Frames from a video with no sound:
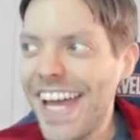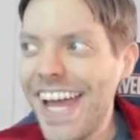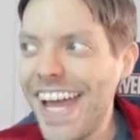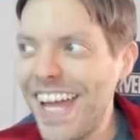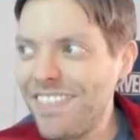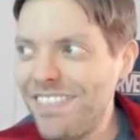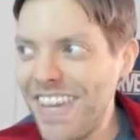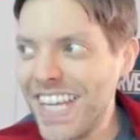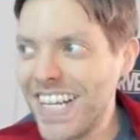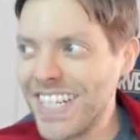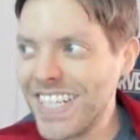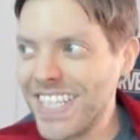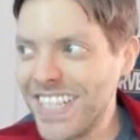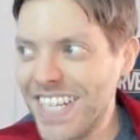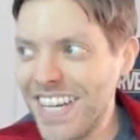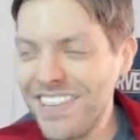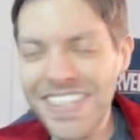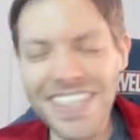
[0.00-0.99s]
and make it
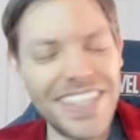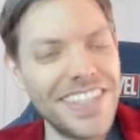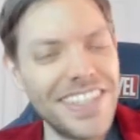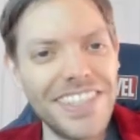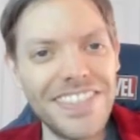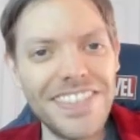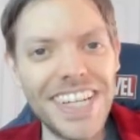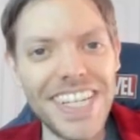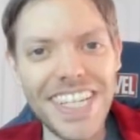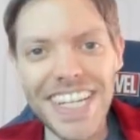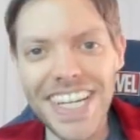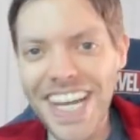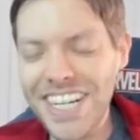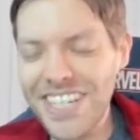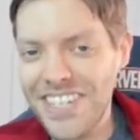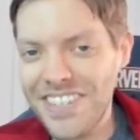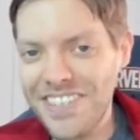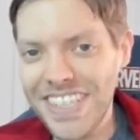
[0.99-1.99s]
so that way the only way he can
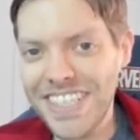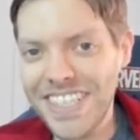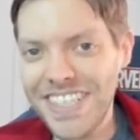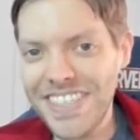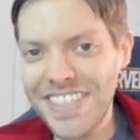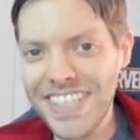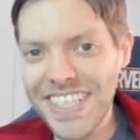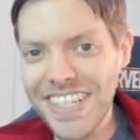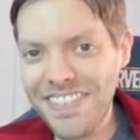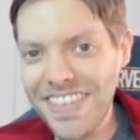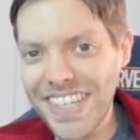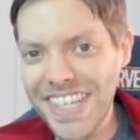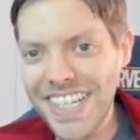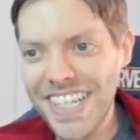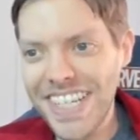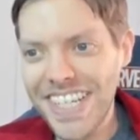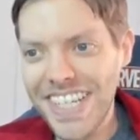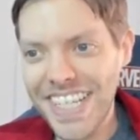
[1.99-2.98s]
actually really do
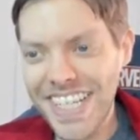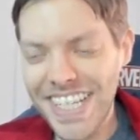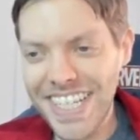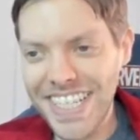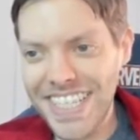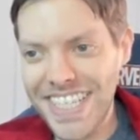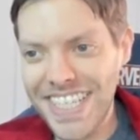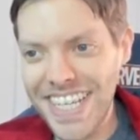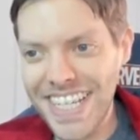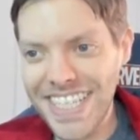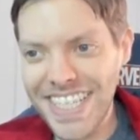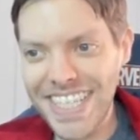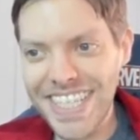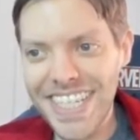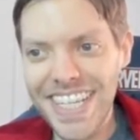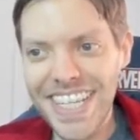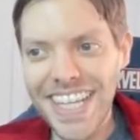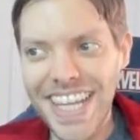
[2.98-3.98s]
something is
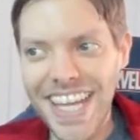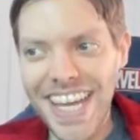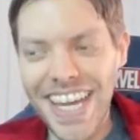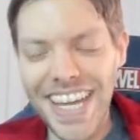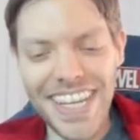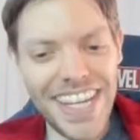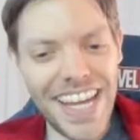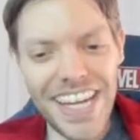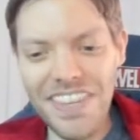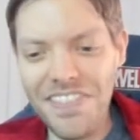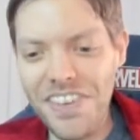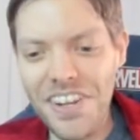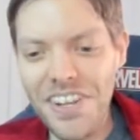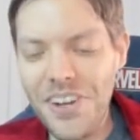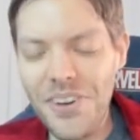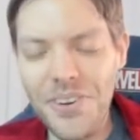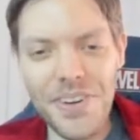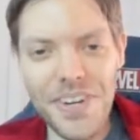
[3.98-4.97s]
this. Not
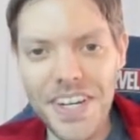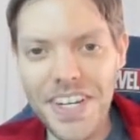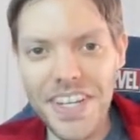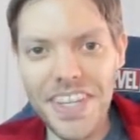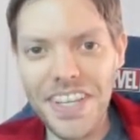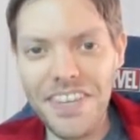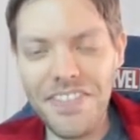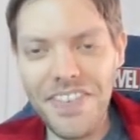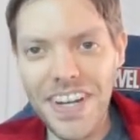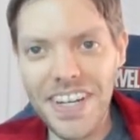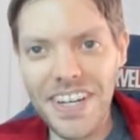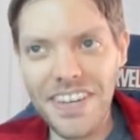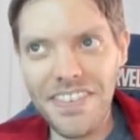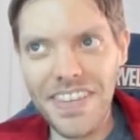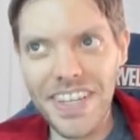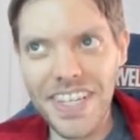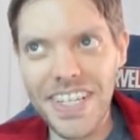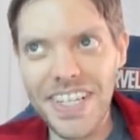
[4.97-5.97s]
even going into the effect
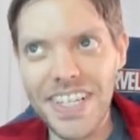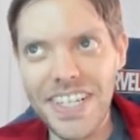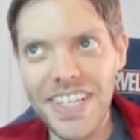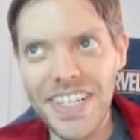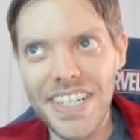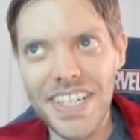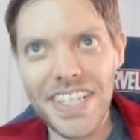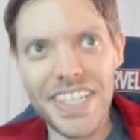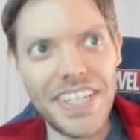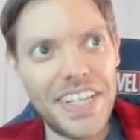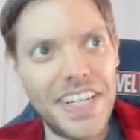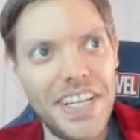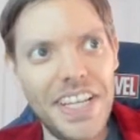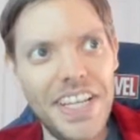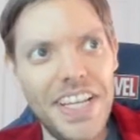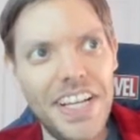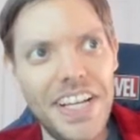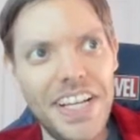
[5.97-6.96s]
of, like,
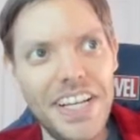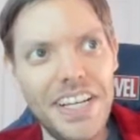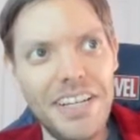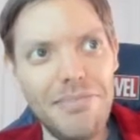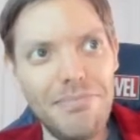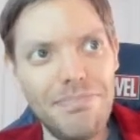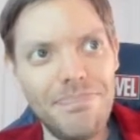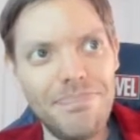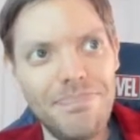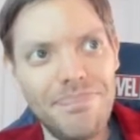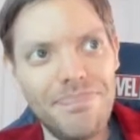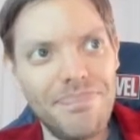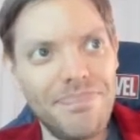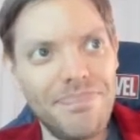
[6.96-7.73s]
um,